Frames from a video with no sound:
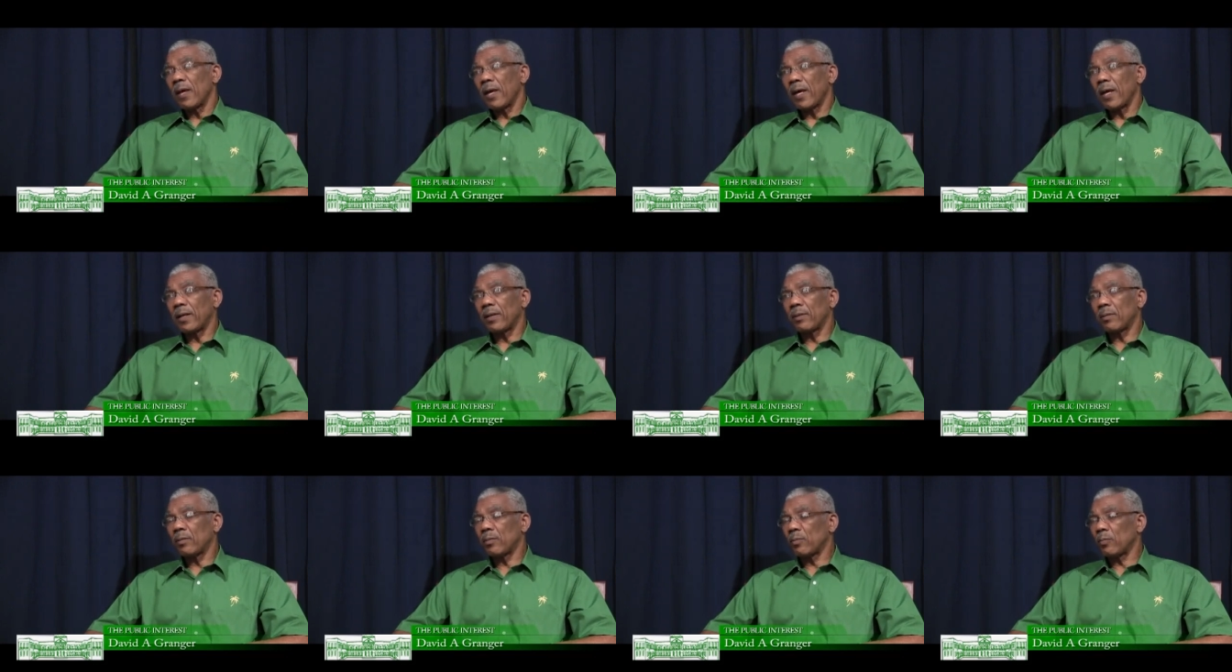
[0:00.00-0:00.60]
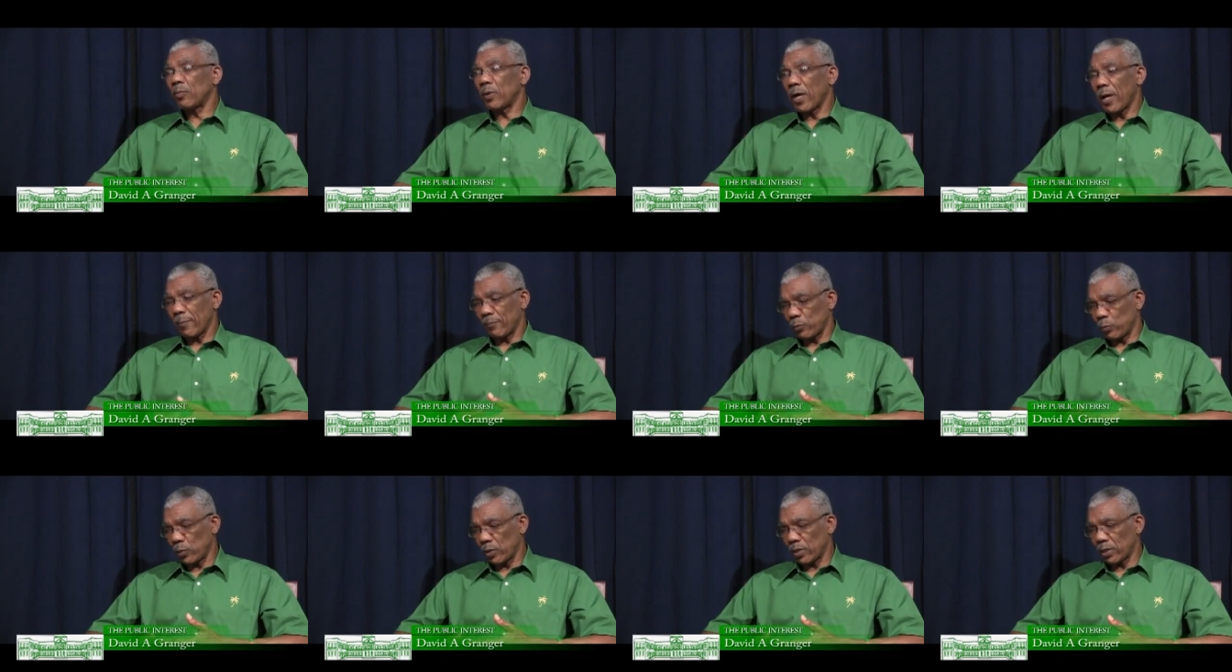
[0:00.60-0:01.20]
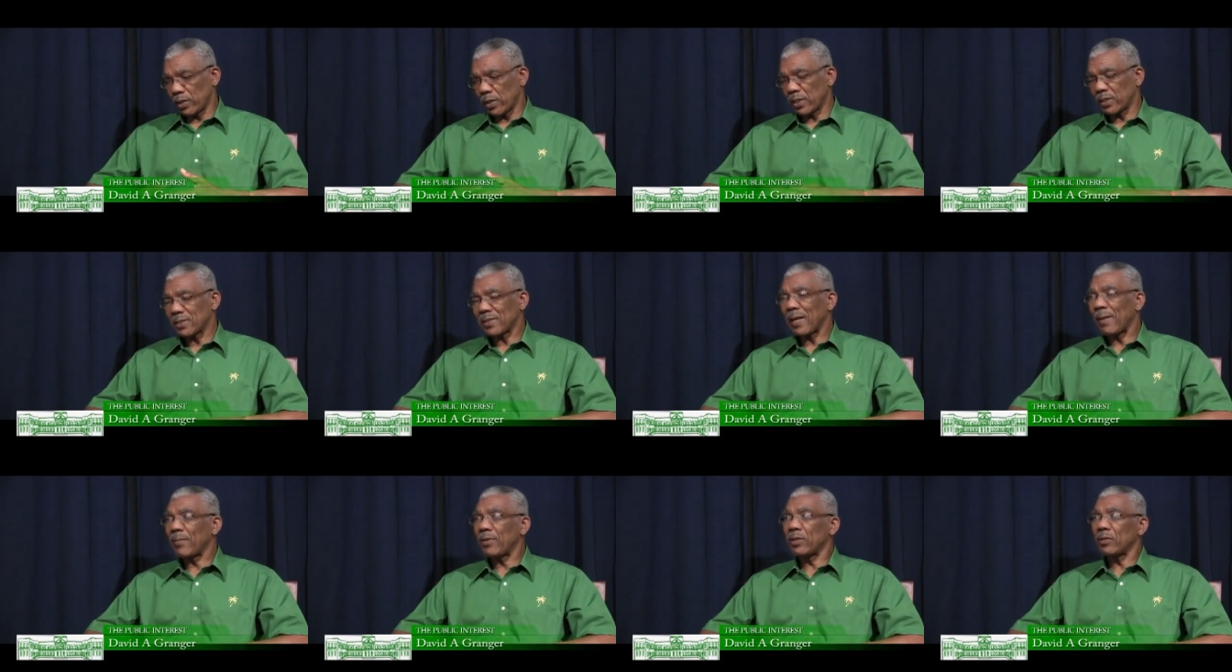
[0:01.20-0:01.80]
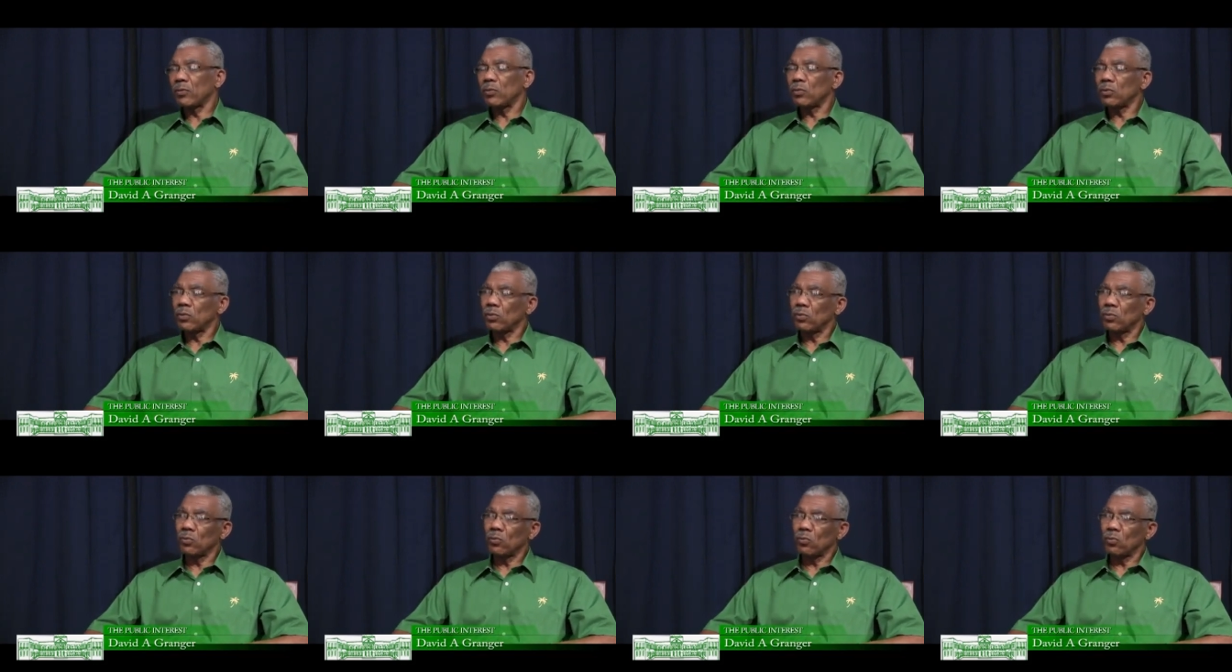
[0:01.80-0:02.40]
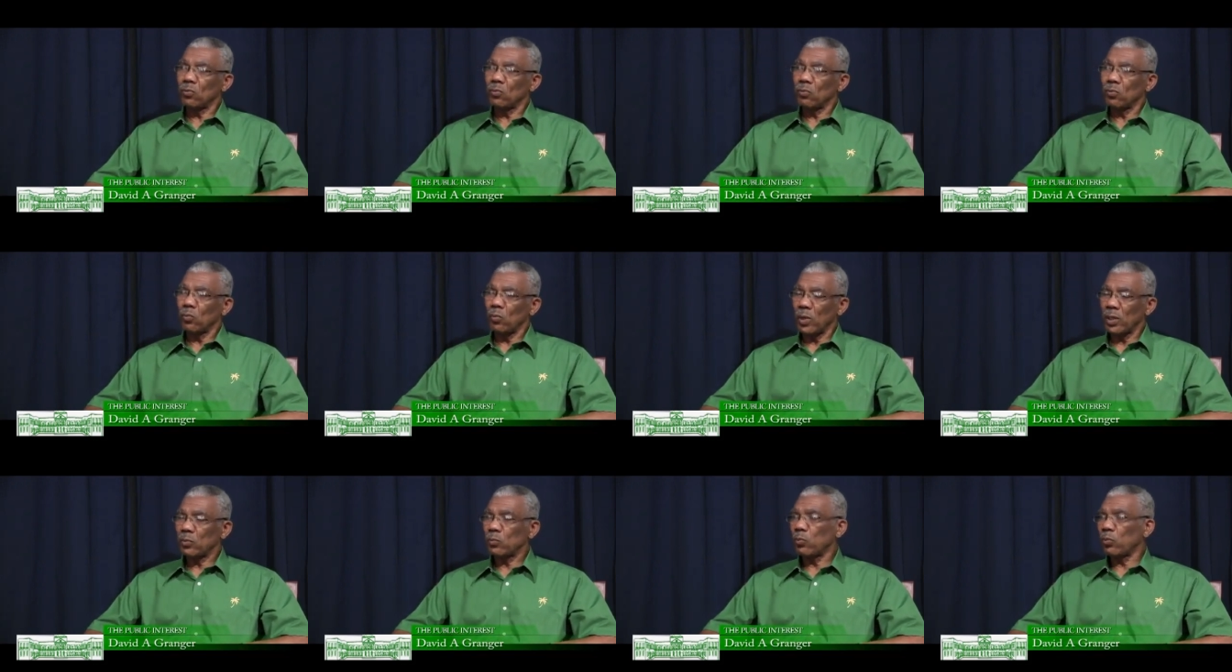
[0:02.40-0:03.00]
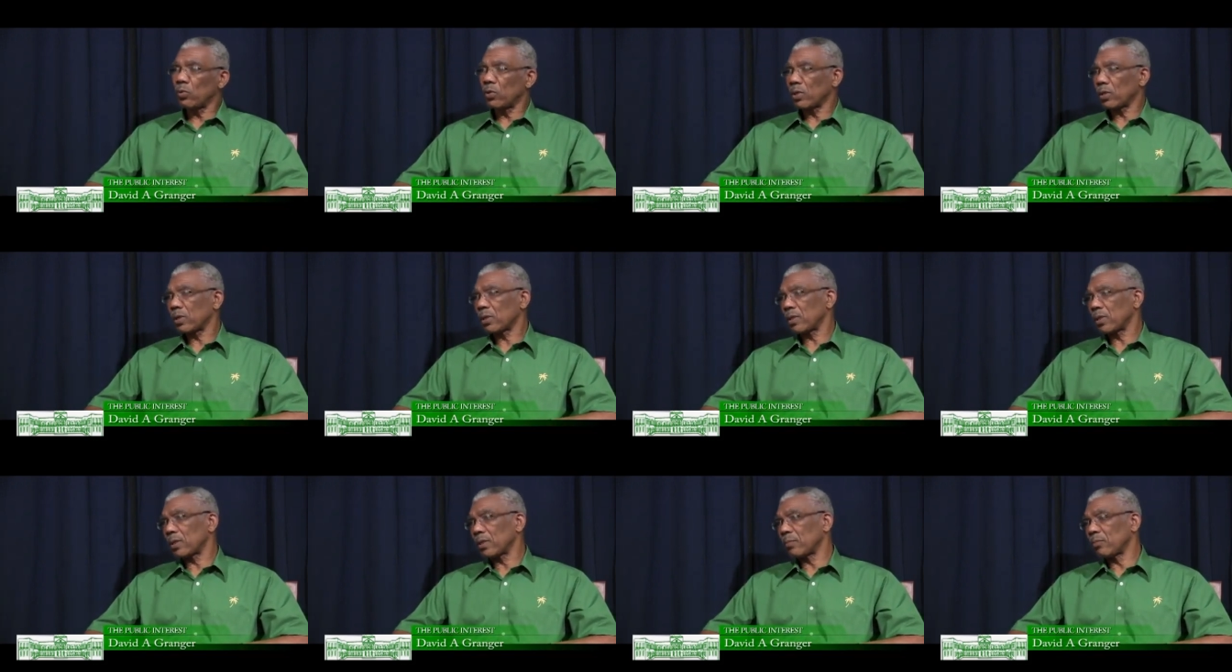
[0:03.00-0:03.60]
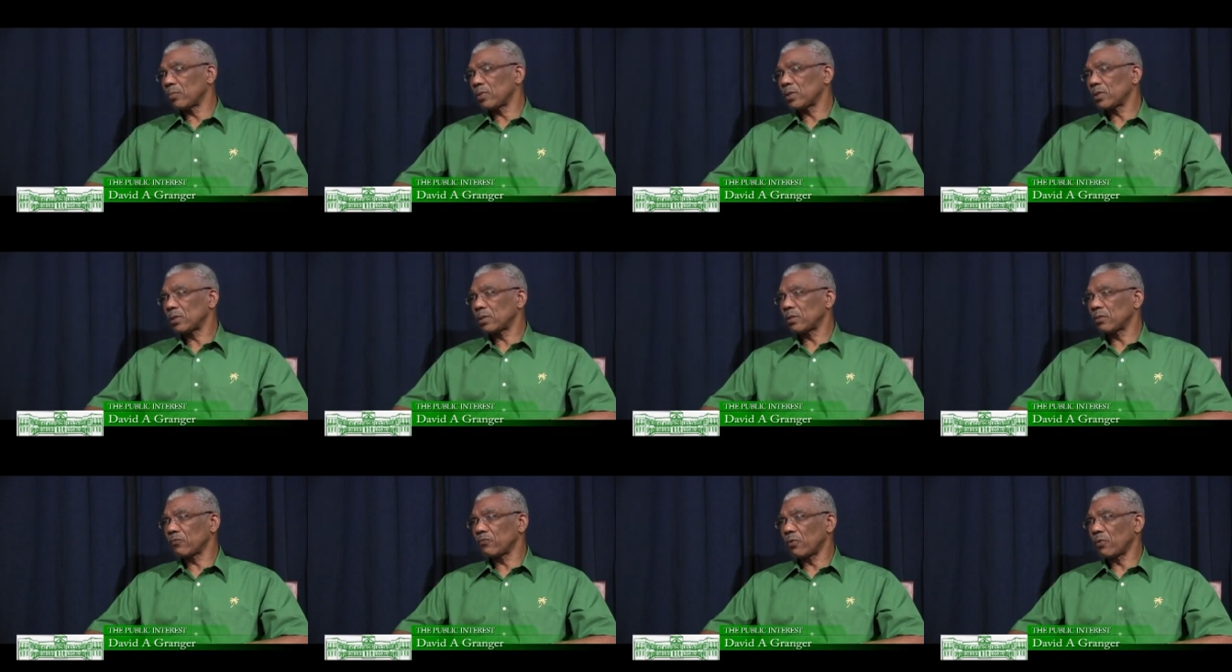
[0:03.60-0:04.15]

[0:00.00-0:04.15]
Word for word: And perhaps we can examine, you know, what work Mr.